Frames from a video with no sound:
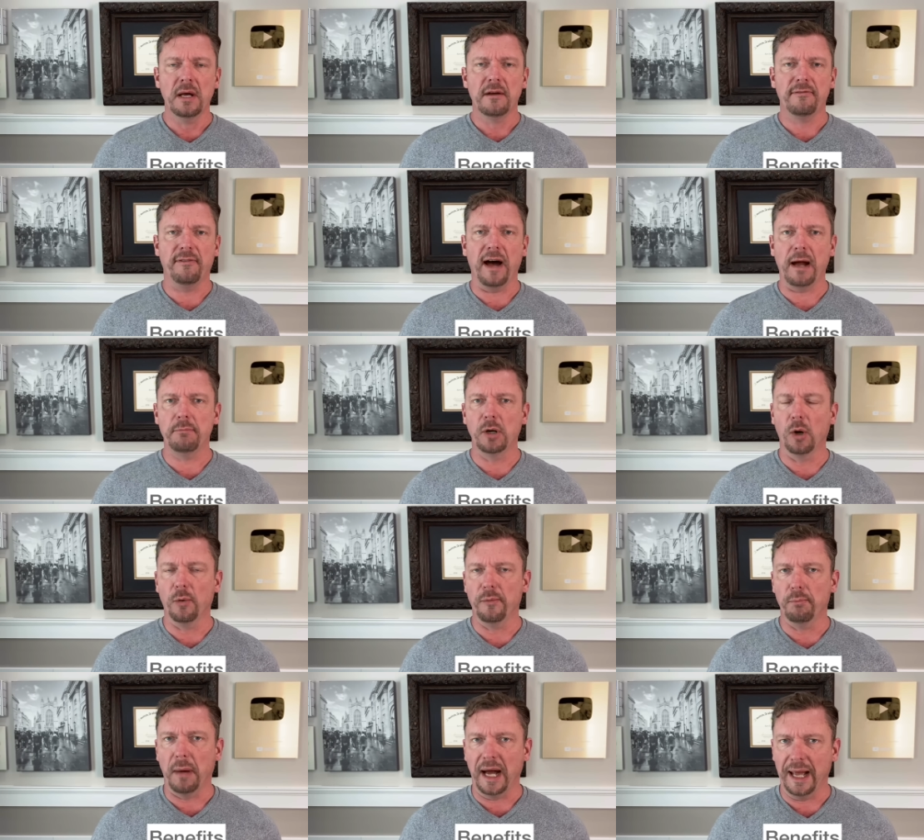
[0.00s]

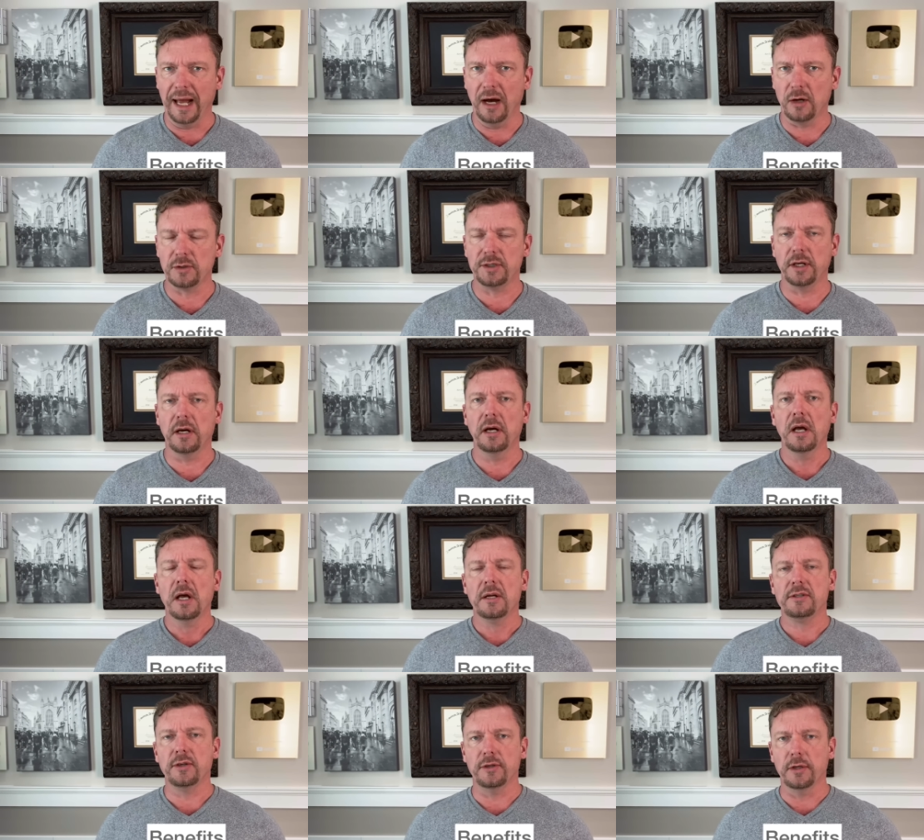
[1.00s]
fibromyalgia
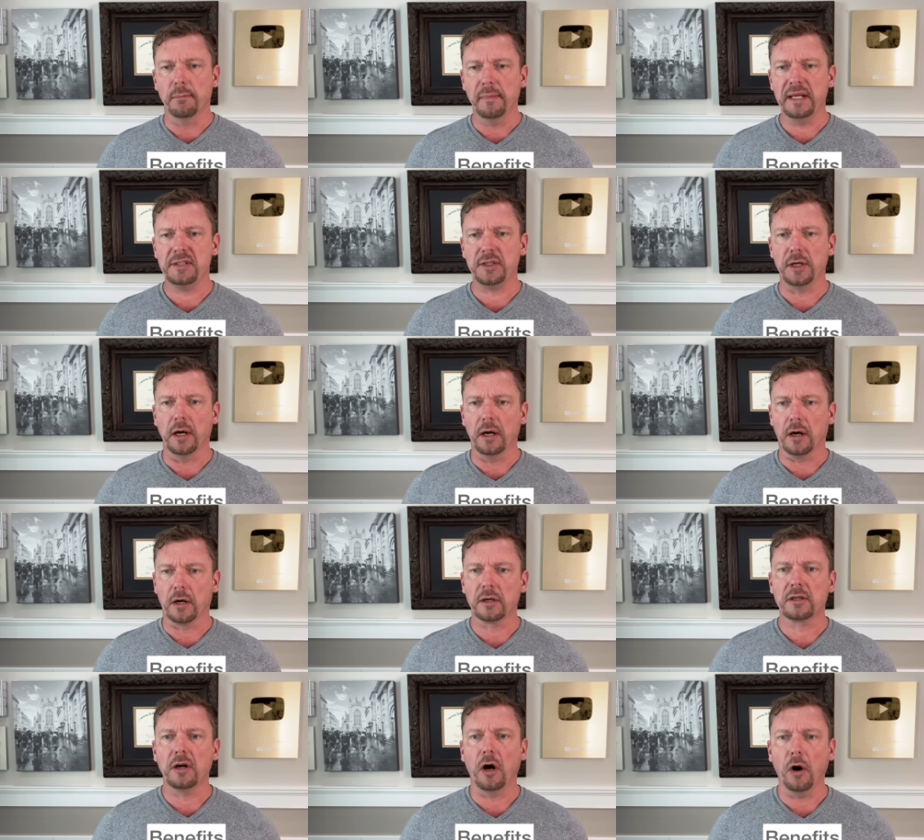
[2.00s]
to dementia are
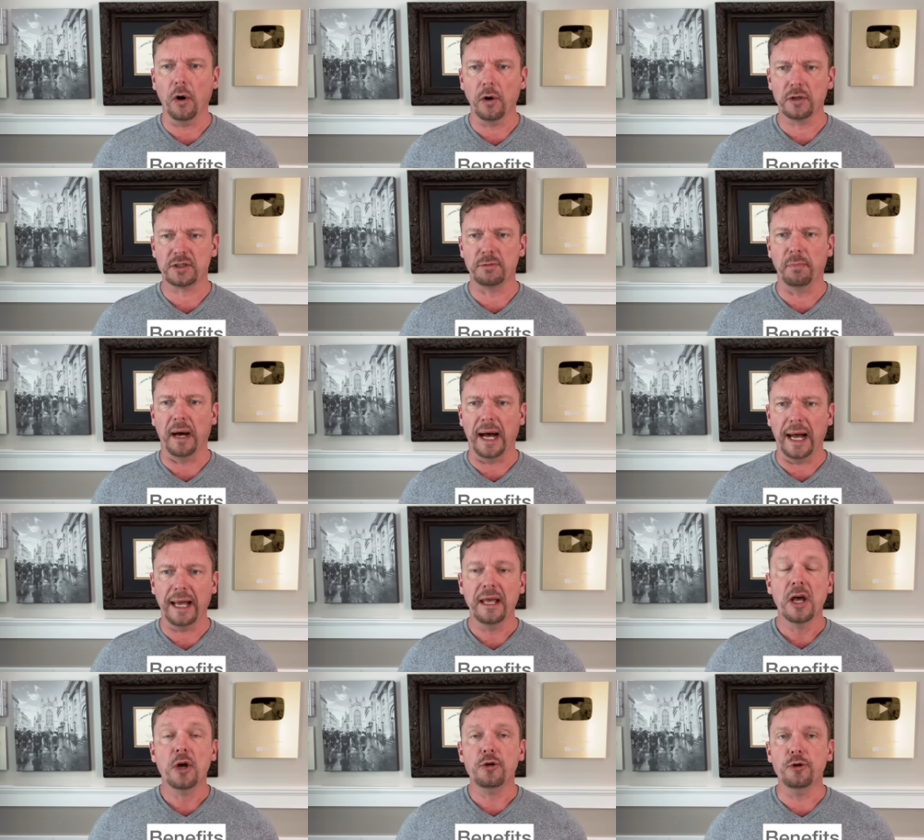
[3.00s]
caused by
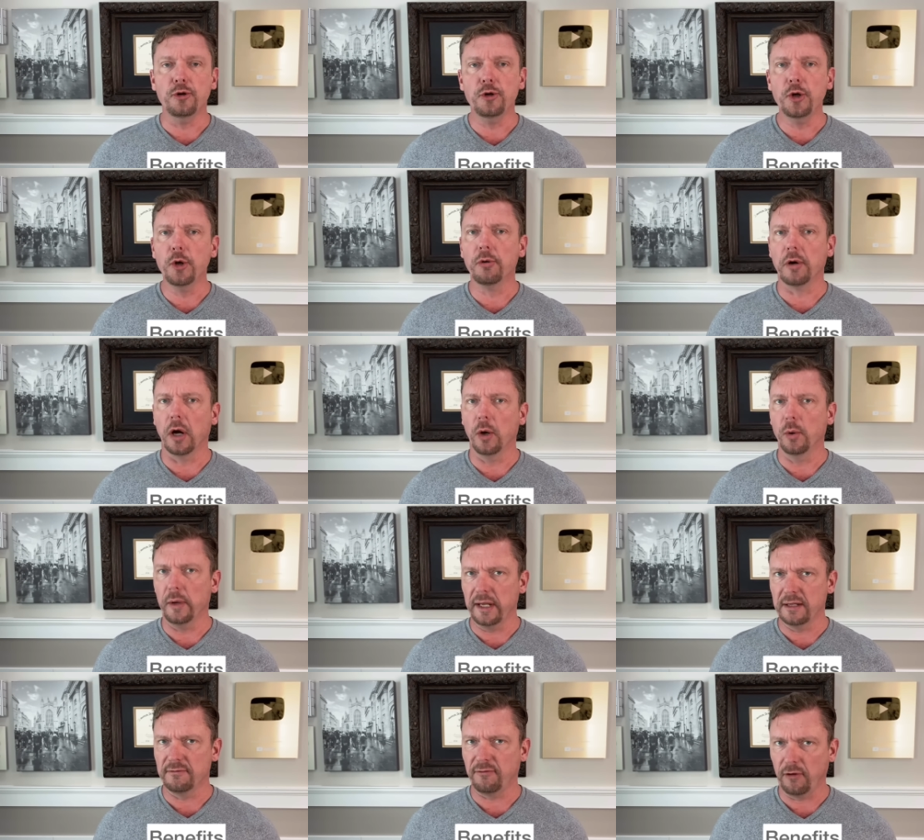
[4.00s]

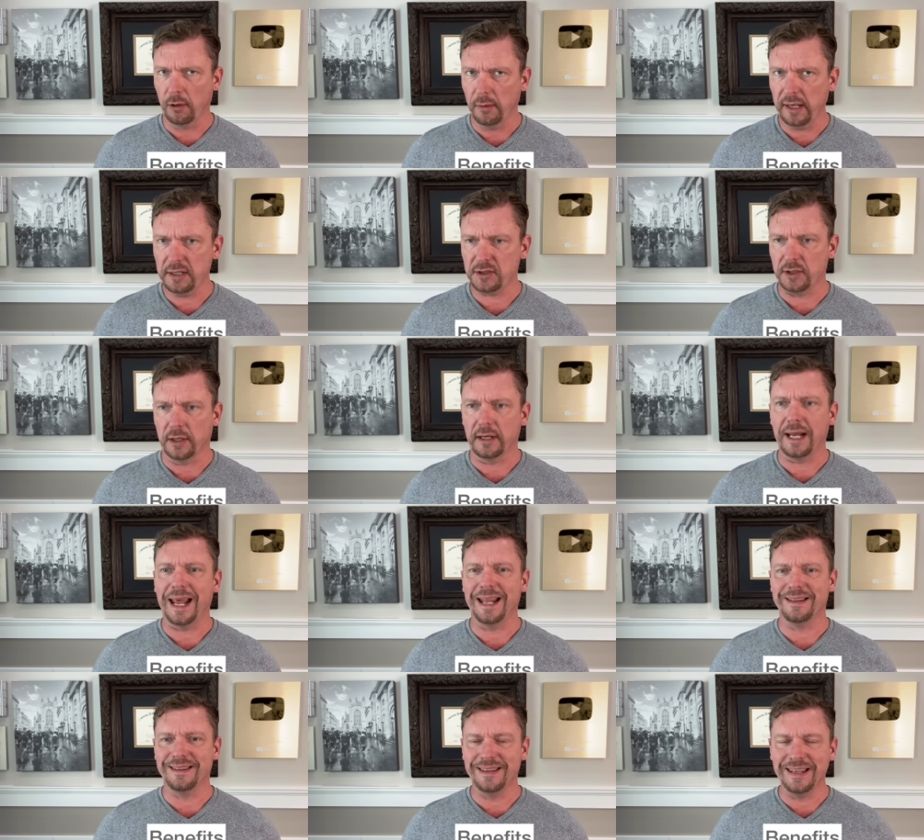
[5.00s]
neuroinflammation.
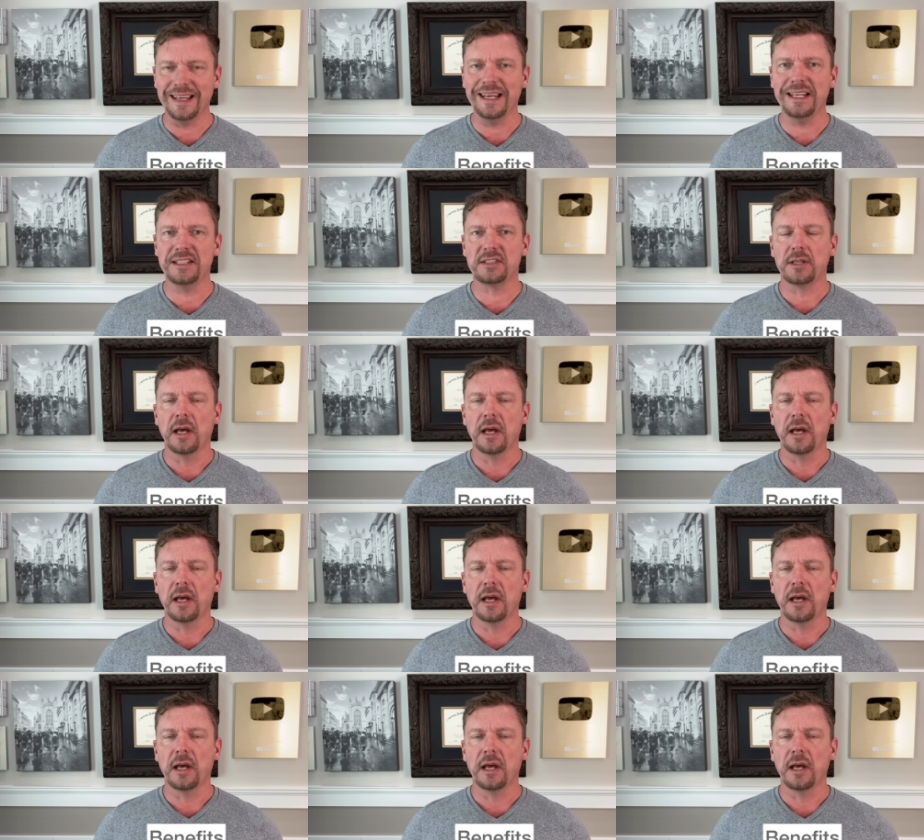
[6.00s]
And these